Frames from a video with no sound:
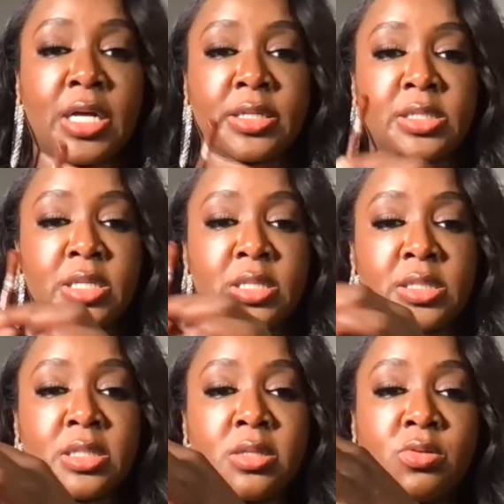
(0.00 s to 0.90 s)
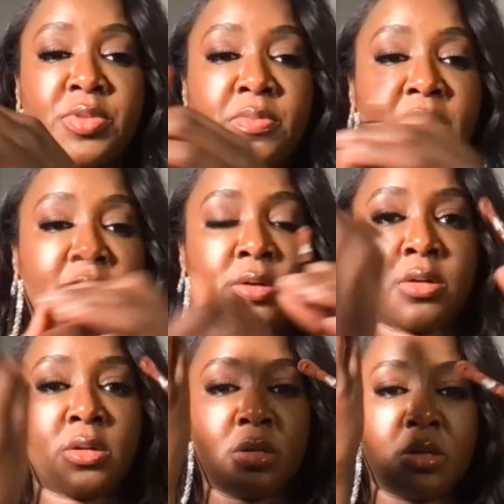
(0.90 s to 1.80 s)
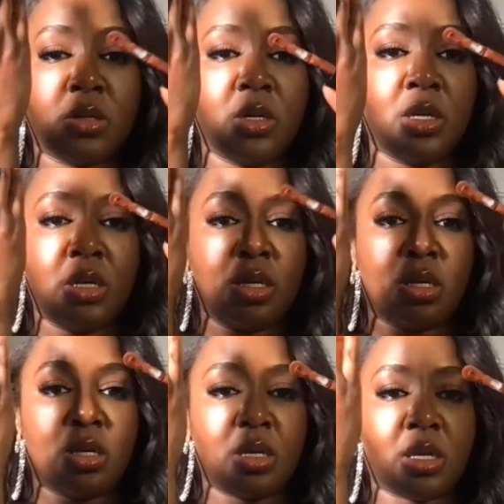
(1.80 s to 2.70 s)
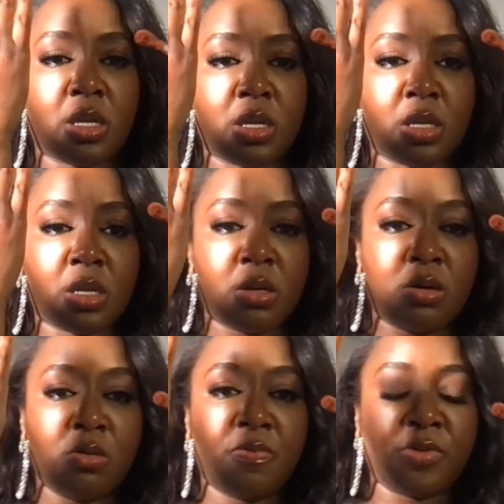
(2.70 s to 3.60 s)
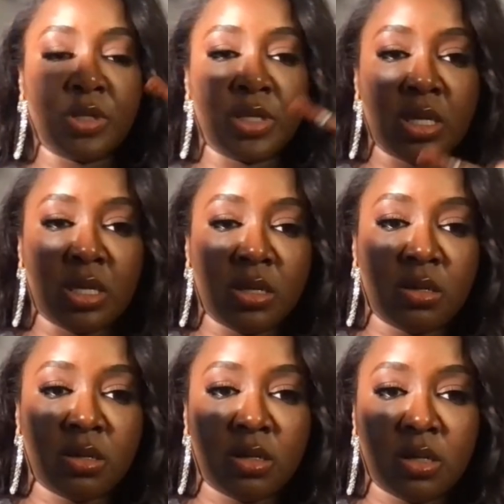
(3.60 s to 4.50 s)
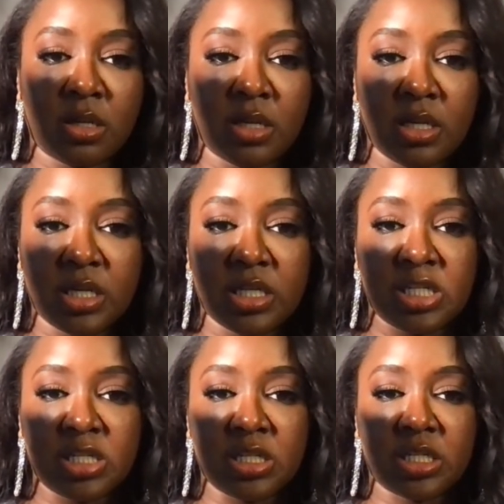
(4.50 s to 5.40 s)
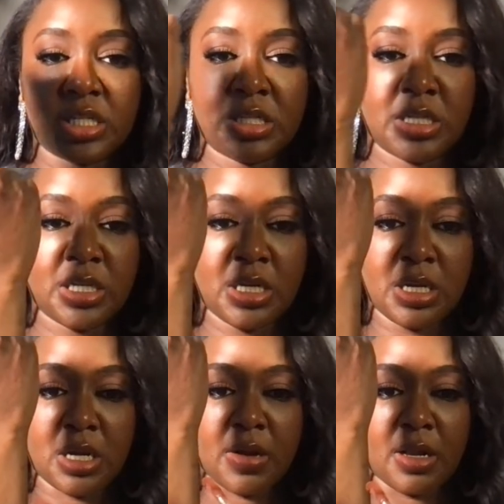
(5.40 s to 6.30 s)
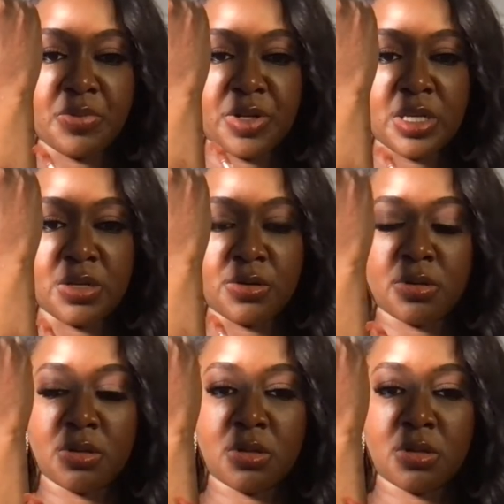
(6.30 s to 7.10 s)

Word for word: can see this a little bit better. And hopefully, sheesh. All right, I'll put it here.